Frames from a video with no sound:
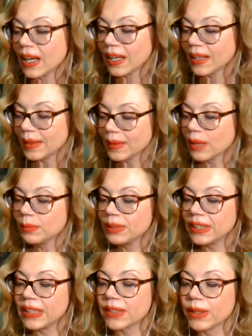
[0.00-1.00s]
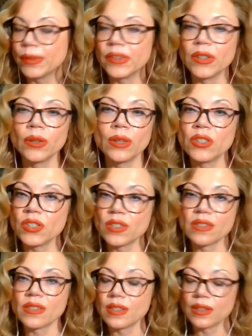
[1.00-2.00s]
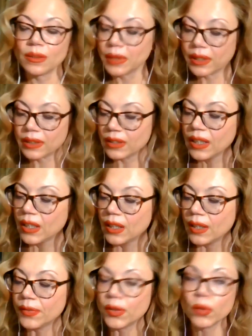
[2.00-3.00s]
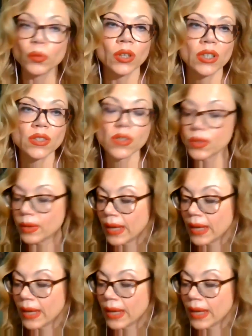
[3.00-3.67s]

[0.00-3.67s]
I completely agree with you. And just, a few words to